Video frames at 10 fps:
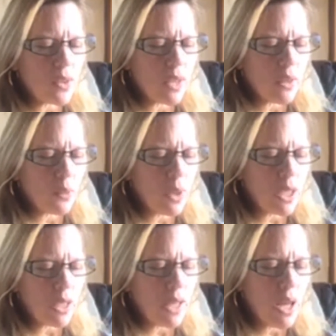so that
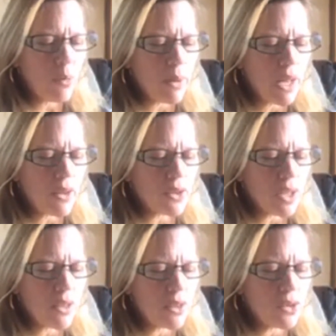we can help
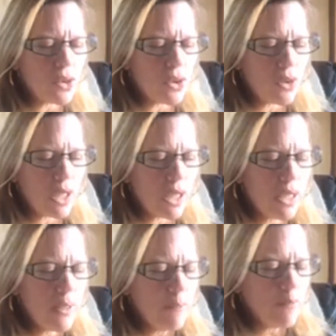others on this journey.